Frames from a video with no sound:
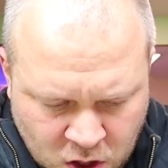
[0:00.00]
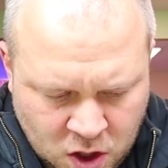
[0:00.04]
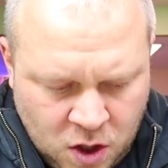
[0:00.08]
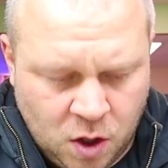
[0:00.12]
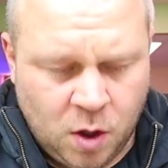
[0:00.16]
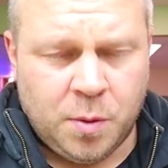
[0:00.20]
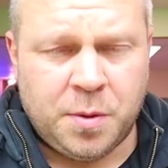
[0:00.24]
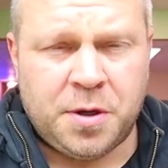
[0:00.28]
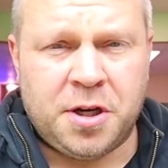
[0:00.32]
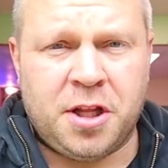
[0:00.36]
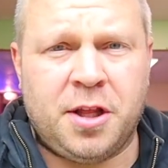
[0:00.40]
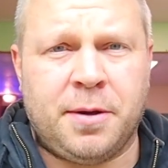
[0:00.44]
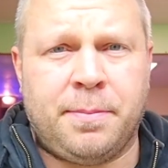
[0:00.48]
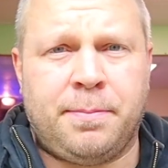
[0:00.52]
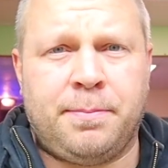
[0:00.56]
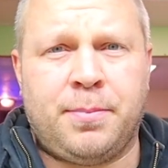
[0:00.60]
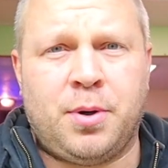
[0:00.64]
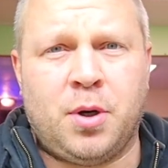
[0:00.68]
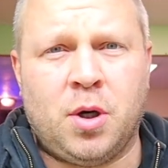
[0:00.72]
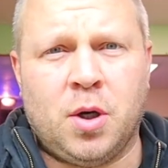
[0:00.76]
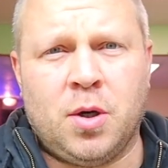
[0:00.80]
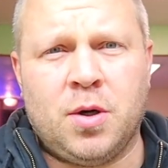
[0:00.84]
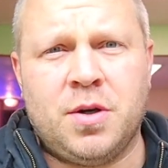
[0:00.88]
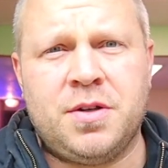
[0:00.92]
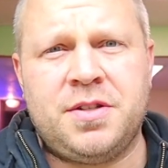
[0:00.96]
Oh, one of the
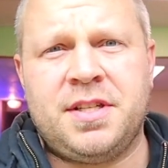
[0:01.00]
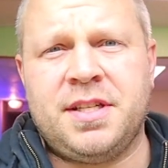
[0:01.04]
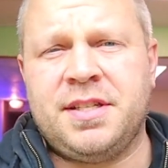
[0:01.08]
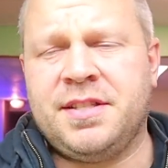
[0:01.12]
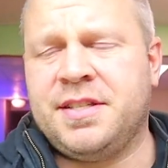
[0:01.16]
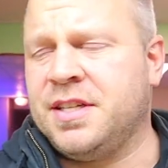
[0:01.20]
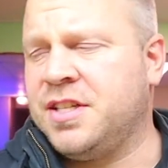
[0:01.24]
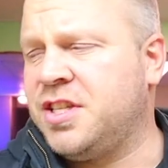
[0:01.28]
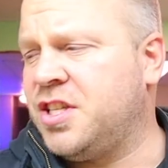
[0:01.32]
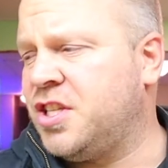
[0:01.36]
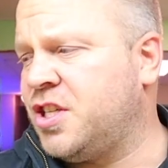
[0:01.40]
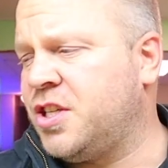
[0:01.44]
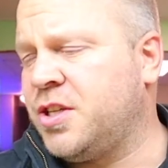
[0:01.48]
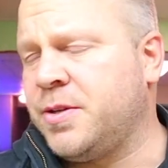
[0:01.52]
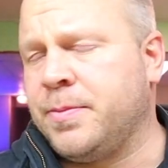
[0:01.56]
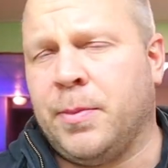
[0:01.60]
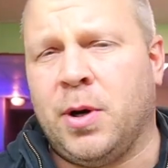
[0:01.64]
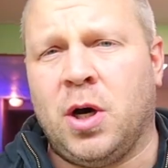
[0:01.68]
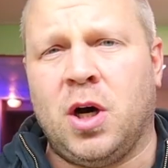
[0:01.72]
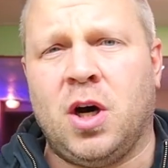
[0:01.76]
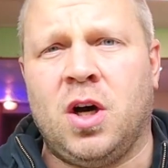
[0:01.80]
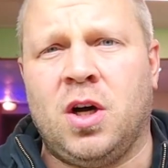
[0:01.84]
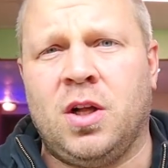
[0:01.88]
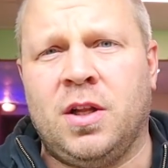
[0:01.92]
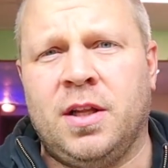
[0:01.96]
pros is it's
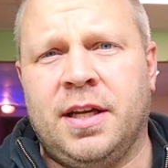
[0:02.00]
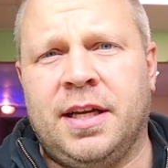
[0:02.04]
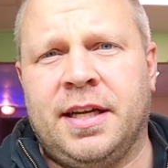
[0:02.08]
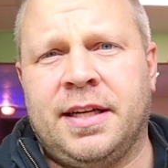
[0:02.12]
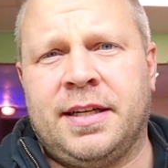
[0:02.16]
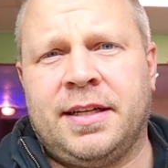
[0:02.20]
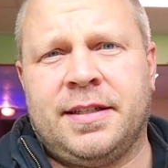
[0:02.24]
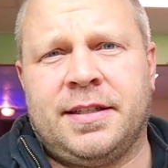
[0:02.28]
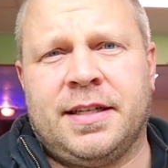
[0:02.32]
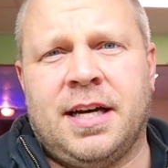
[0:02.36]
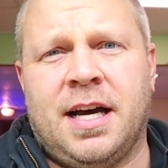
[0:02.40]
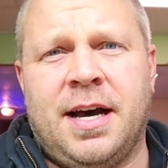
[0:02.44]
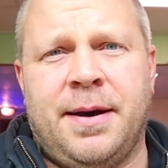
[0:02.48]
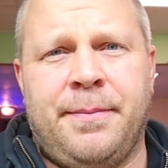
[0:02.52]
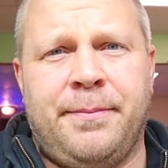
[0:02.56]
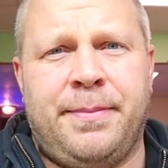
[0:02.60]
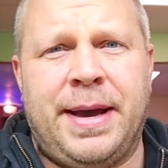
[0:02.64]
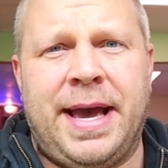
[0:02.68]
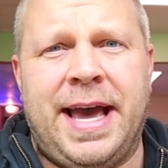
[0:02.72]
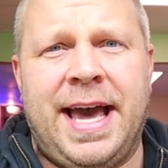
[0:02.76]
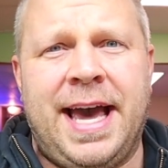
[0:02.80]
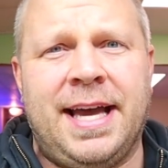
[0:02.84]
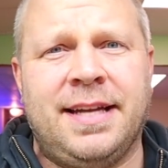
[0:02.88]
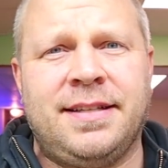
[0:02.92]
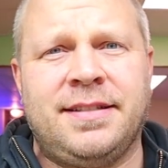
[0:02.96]
small and
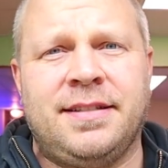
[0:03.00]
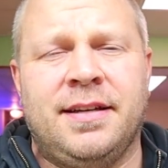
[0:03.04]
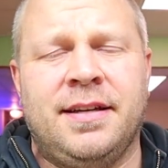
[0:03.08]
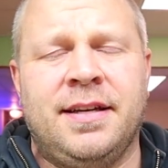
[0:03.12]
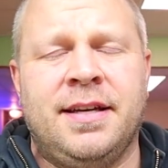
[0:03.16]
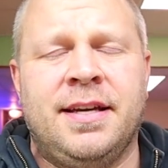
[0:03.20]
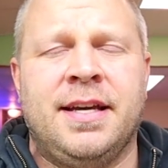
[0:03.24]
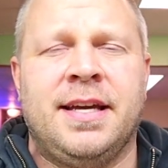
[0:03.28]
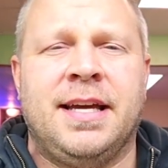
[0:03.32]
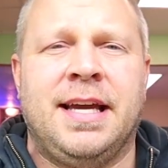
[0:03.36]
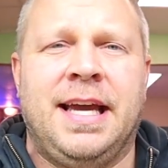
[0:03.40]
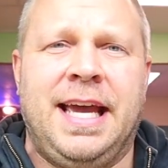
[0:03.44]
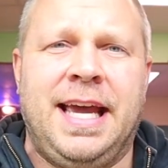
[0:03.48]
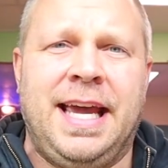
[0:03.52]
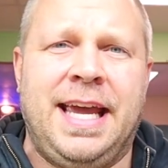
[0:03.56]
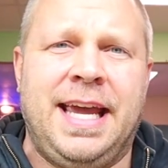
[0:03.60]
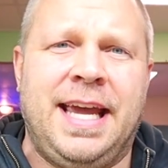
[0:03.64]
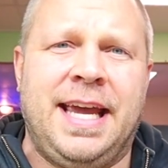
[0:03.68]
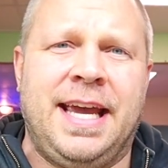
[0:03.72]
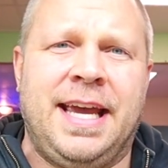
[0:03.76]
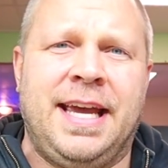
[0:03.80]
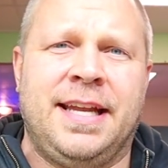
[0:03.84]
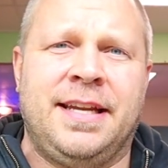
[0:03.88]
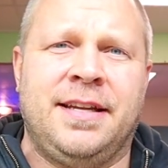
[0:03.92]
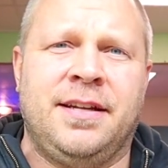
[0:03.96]
compact,
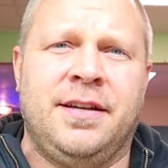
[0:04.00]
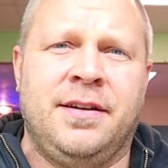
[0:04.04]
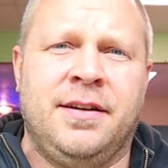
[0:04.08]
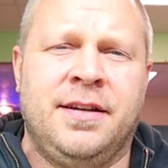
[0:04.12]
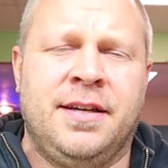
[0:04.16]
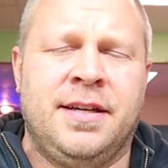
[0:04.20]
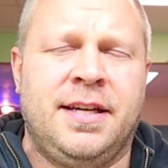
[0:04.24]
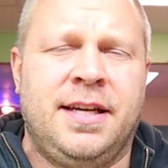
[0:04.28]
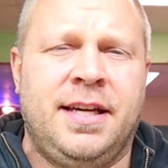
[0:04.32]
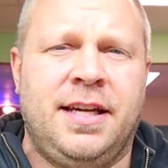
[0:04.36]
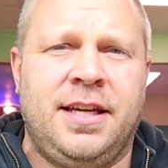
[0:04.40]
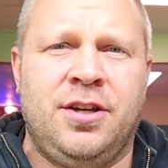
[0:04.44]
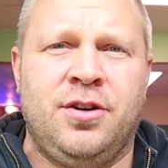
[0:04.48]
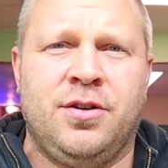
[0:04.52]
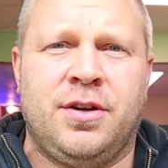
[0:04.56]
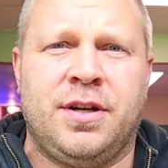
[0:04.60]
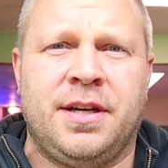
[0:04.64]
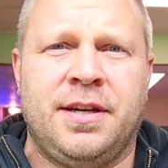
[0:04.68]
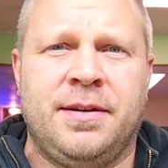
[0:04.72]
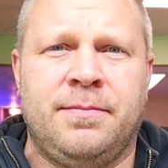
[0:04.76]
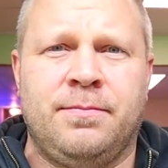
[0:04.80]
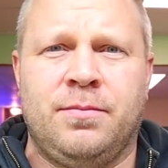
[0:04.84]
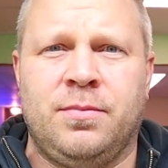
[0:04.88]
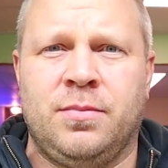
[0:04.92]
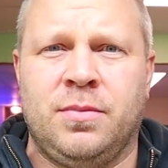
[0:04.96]
and you
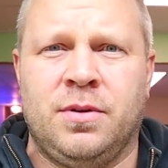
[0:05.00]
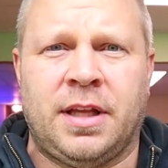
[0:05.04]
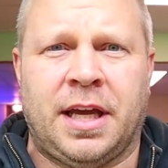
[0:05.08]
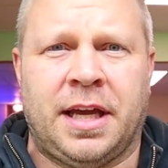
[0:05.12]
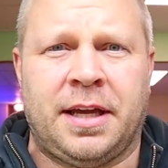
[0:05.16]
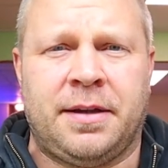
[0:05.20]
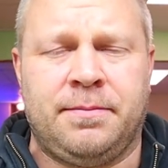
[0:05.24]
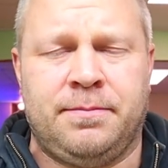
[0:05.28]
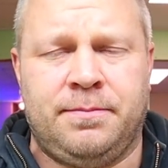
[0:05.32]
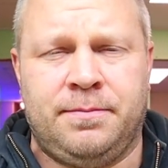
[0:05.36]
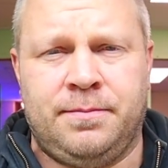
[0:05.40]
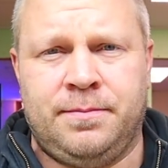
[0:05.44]
can like